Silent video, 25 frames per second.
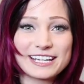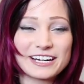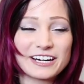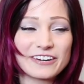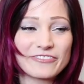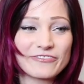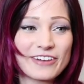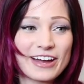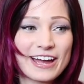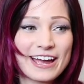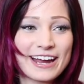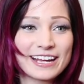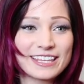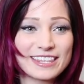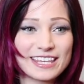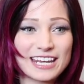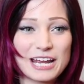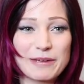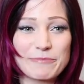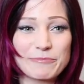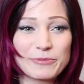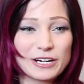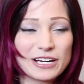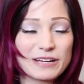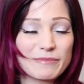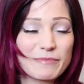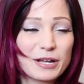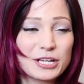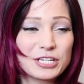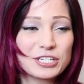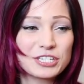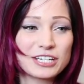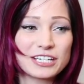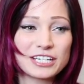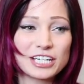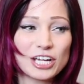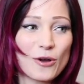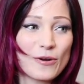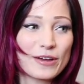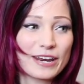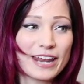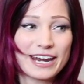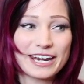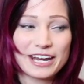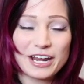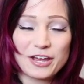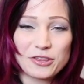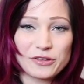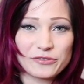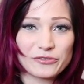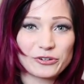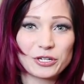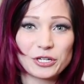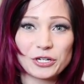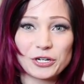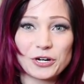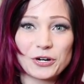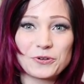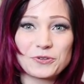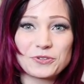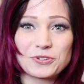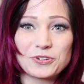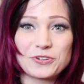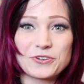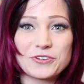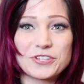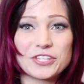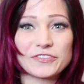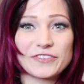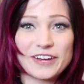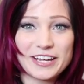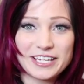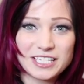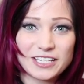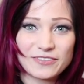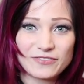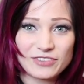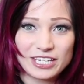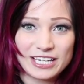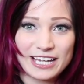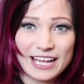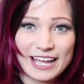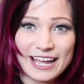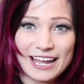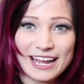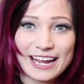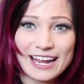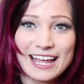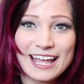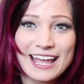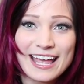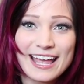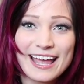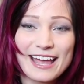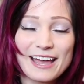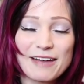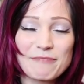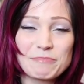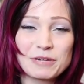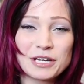terrifying that I pretty much didn't go on any other roller coasters the rest of the day.